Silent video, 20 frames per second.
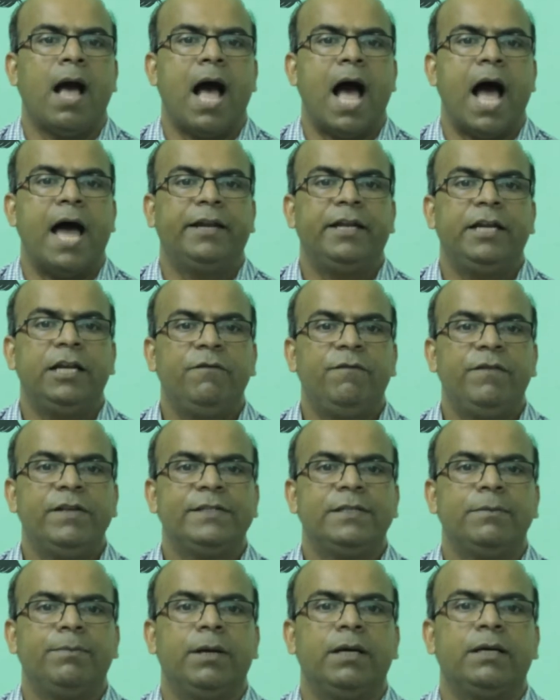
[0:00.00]
an
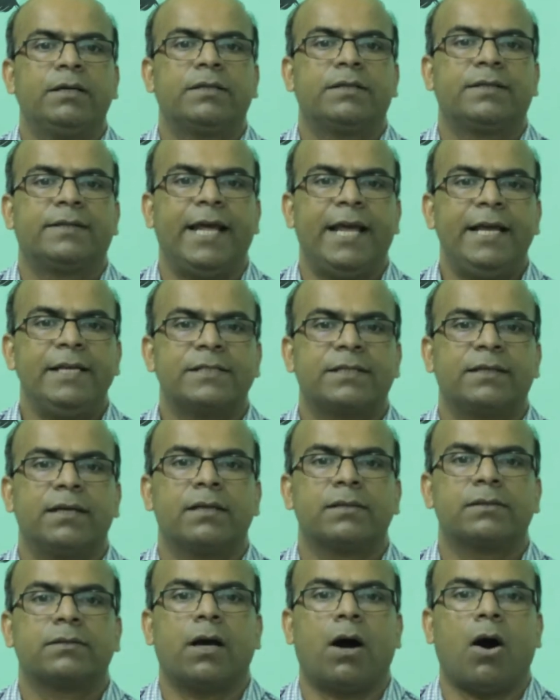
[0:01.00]
invisible,
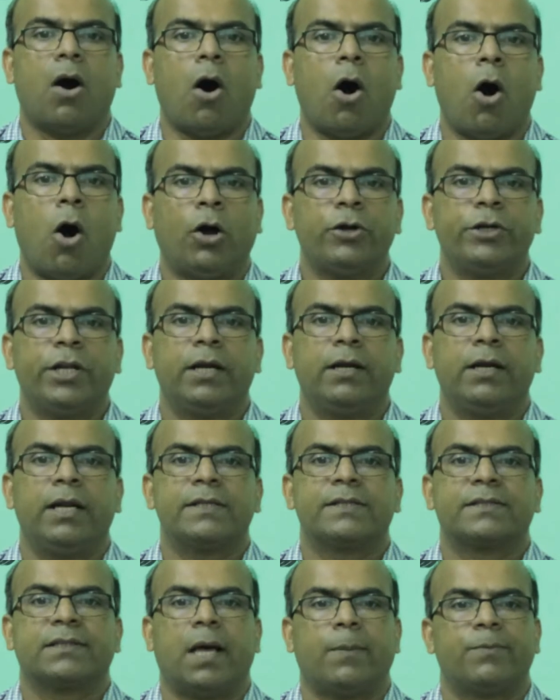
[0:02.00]
tasteless,
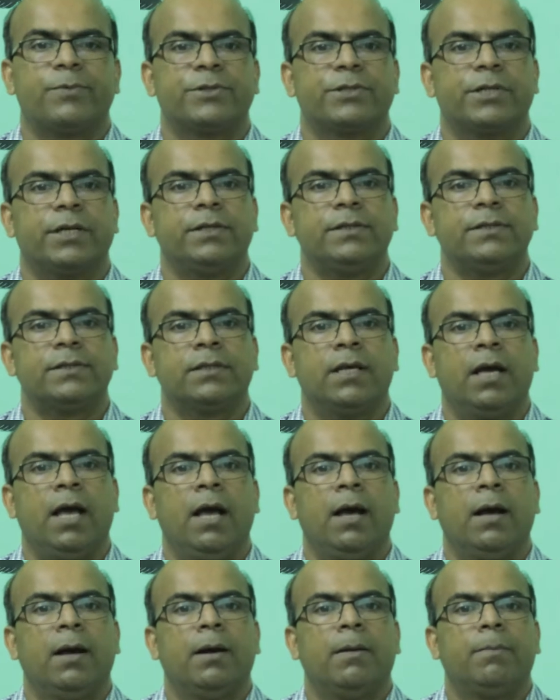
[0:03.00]
odorless substance
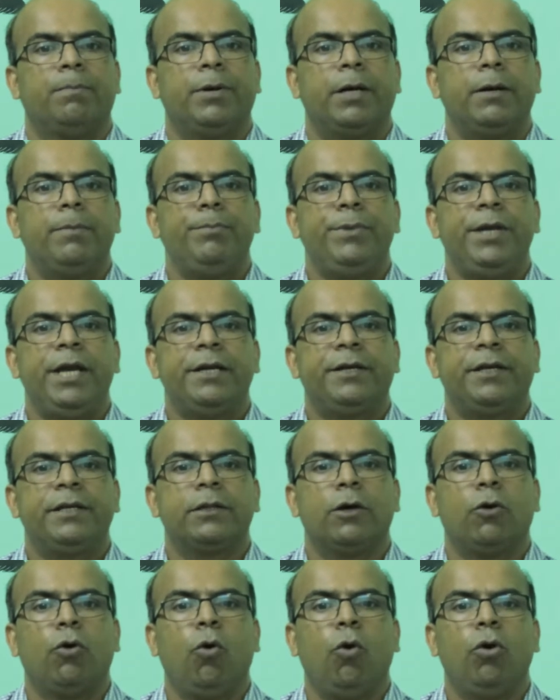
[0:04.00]

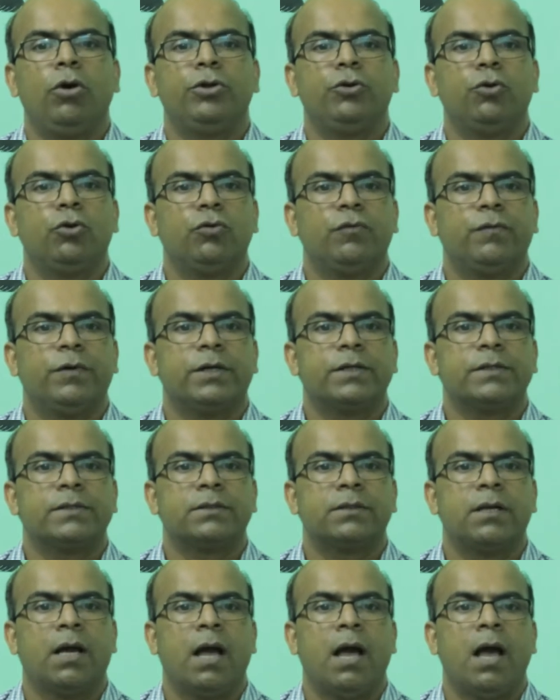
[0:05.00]
permeating the whole universe,